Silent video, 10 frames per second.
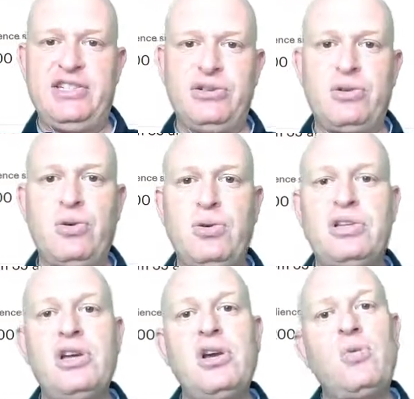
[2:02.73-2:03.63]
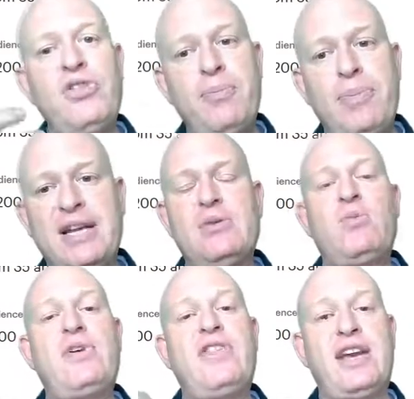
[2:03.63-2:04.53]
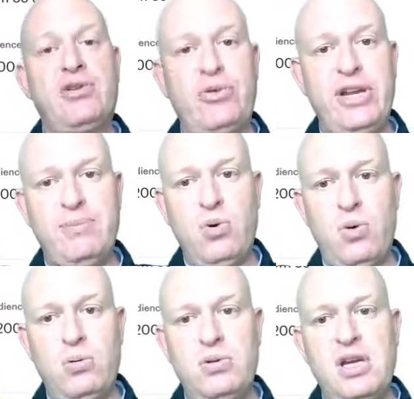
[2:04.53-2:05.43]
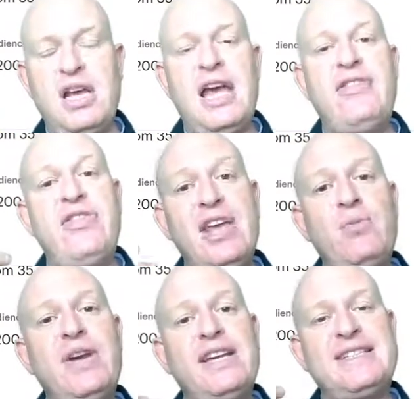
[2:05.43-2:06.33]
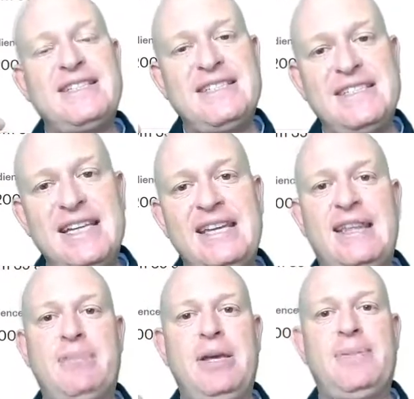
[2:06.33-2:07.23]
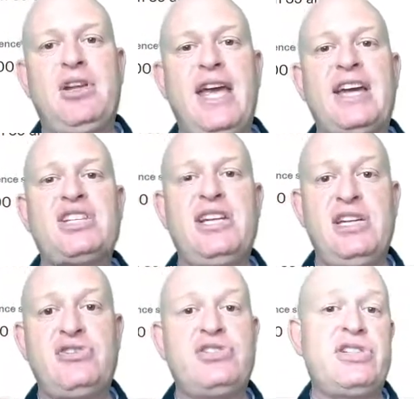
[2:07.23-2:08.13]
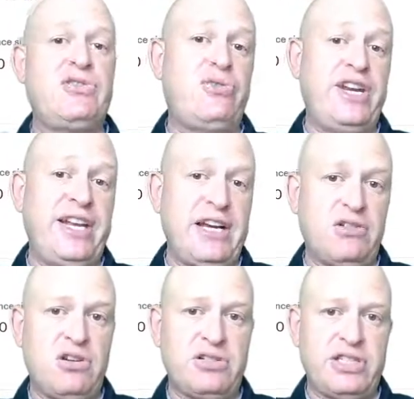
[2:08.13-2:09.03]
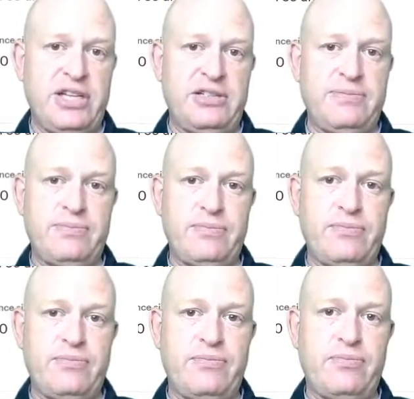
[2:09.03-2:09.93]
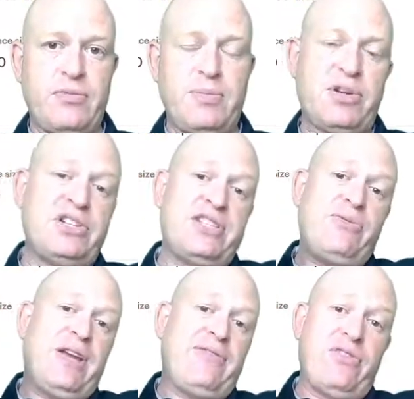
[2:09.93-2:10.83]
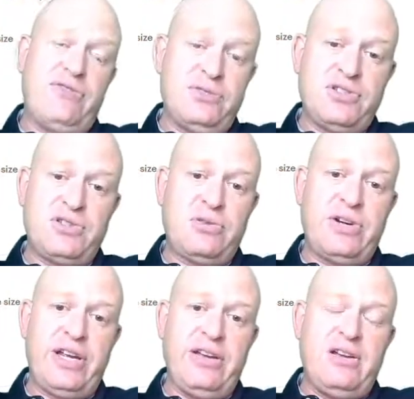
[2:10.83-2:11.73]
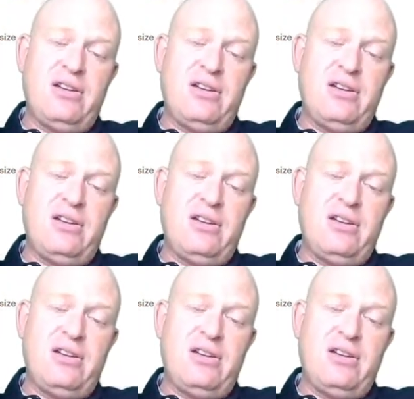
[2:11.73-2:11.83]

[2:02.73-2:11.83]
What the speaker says: you could call it, with a button where they can read more. And then we can see that people are actually interested in reading our content. Because if we have the full story,